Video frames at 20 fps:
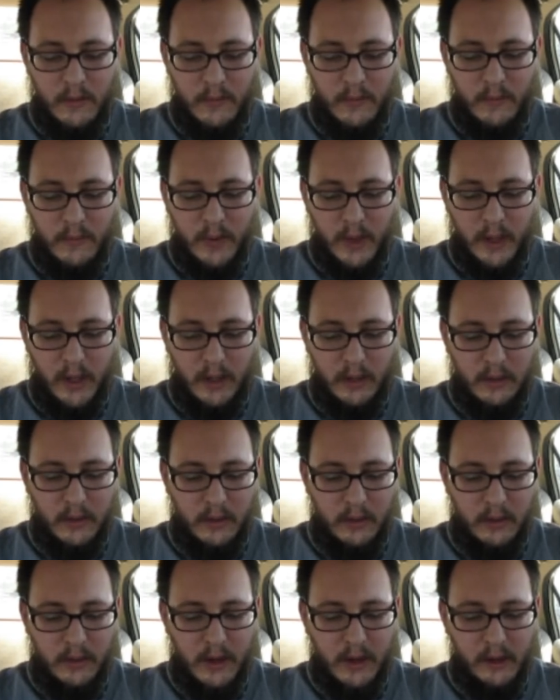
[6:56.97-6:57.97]
But
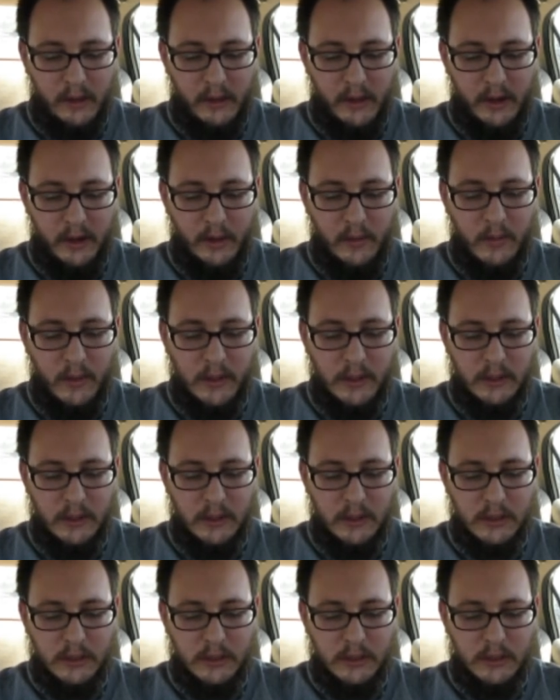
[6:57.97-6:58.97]
not a lot of
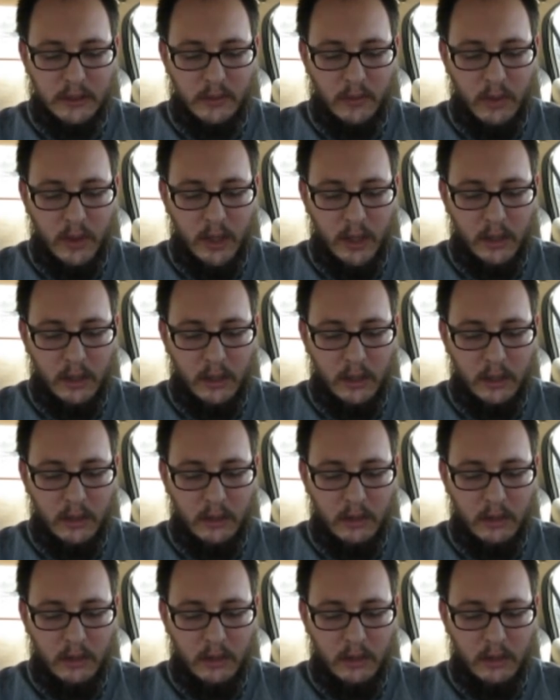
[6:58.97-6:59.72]
questions this week.